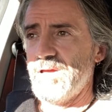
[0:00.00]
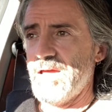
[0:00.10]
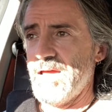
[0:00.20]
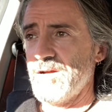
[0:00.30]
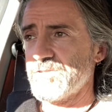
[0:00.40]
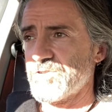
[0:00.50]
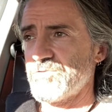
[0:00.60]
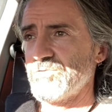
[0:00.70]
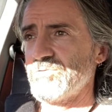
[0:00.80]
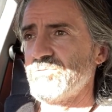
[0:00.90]
our
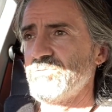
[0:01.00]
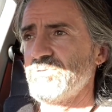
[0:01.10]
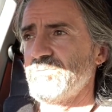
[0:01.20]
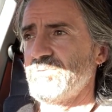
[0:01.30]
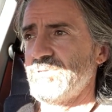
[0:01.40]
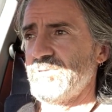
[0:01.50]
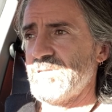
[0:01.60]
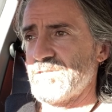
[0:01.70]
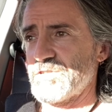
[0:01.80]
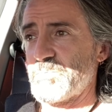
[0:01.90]
school
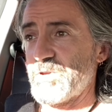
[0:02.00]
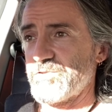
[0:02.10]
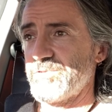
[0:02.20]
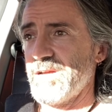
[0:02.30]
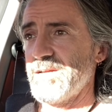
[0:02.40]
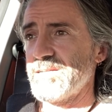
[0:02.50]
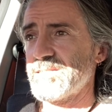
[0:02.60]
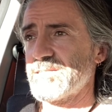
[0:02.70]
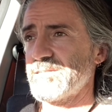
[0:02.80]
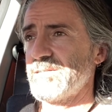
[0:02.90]
is a special
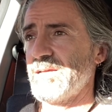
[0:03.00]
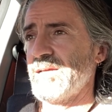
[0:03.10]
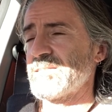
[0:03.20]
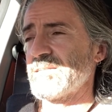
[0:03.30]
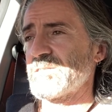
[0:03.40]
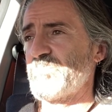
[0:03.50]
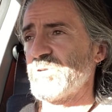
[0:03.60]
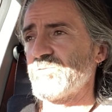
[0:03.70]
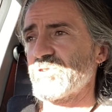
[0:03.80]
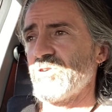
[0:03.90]
case as it's
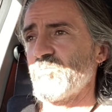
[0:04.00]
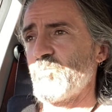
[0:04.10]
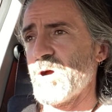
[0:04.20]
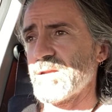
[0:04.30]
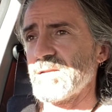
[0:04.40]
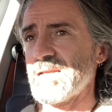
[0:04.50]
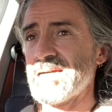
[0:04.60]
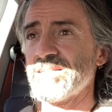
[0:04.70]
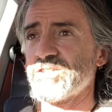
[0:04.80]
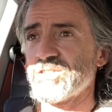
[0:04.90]
built on one
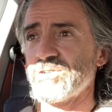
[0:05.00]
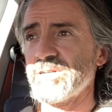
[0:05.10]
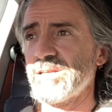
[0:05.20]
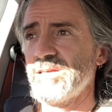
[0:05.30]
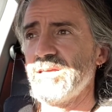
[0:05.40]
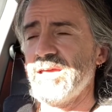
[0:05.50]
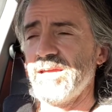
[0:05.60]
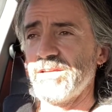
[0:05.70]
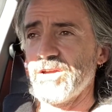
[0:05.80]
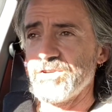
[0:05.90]
large site
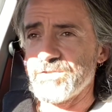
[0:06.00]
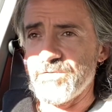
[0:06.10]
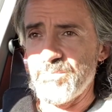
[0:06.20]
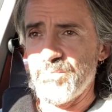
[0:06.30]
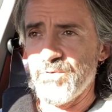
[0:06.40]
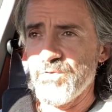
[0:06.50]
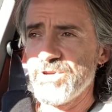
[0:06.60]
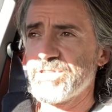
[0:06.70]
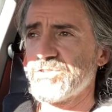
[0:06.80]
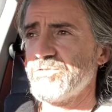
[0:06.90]
and goes from
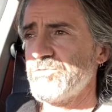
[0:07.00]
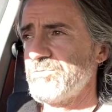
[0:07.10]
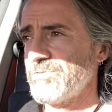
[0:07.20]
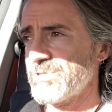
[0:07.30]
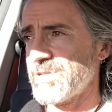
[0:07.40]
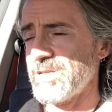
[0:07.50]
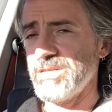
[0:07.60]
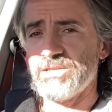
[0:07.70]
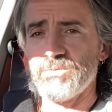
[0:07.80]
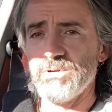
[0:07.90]
preschool to
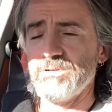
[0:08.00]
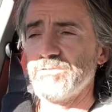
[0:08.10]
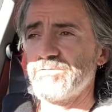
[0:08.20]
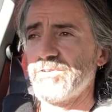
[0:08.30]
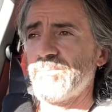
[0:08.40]
year 12.